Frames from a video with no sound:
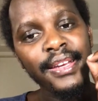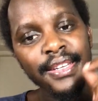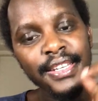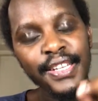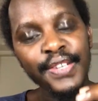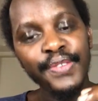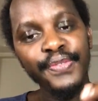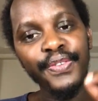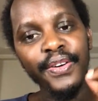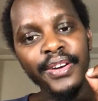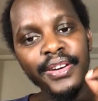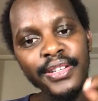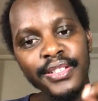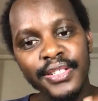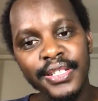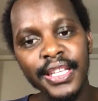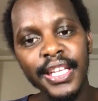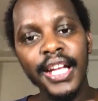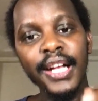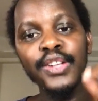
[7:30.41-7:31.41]
different
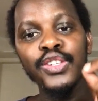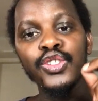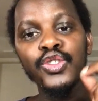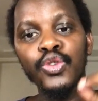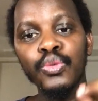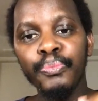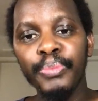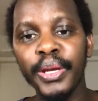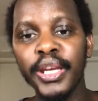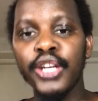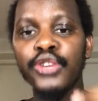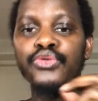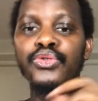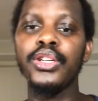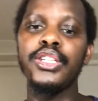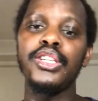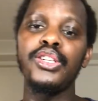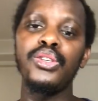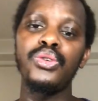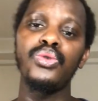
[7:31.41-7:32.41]
skills to
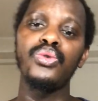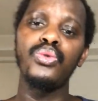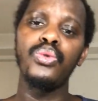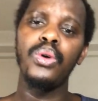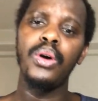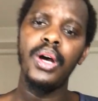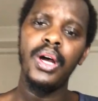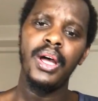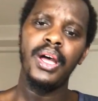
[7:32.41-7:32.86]
penetrate into